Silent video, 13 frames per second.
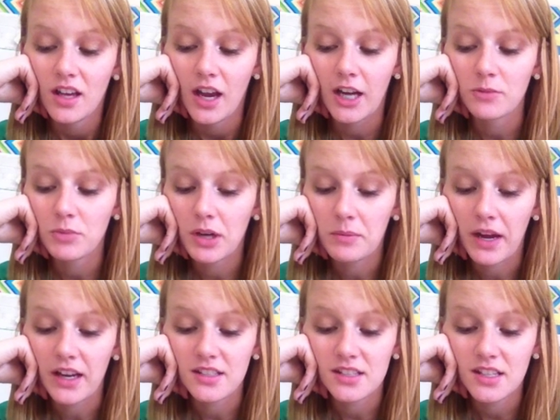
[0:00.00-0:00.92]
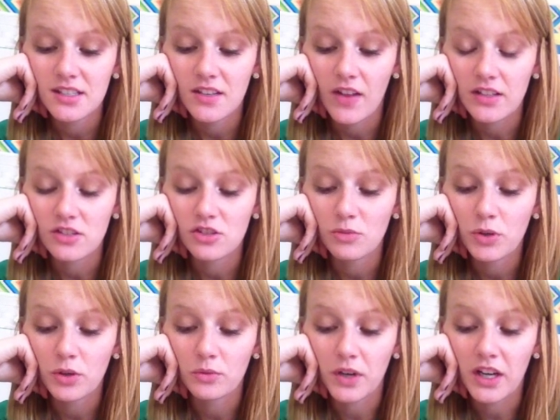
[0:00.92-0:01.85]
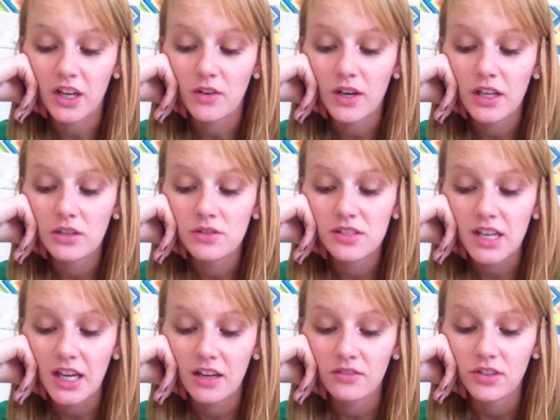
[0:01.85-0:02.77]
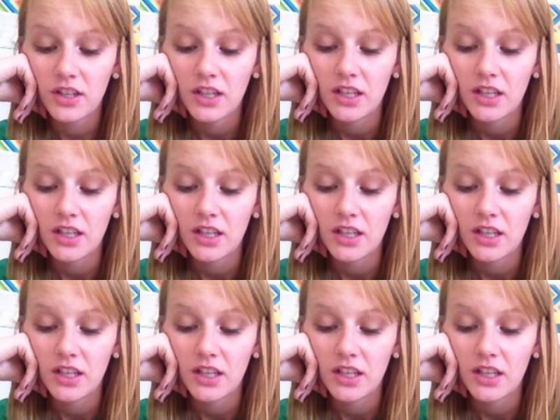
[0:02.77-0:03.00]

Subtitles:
I'd bring magazines and that stupid old radio I used to have?